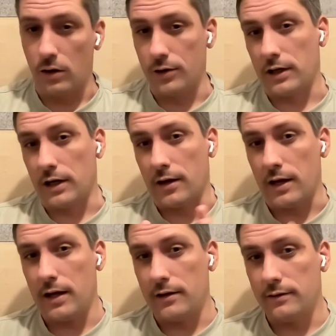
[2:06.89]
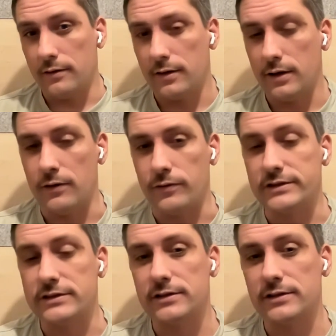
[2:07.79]
On the other hand, if
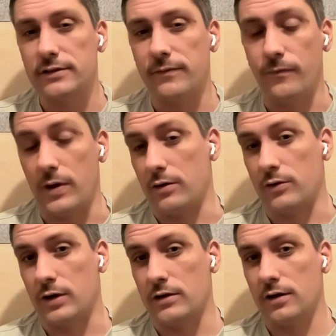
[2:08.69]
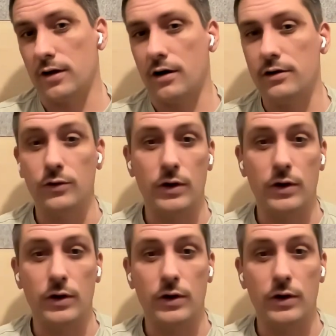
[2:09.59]
it's very granular,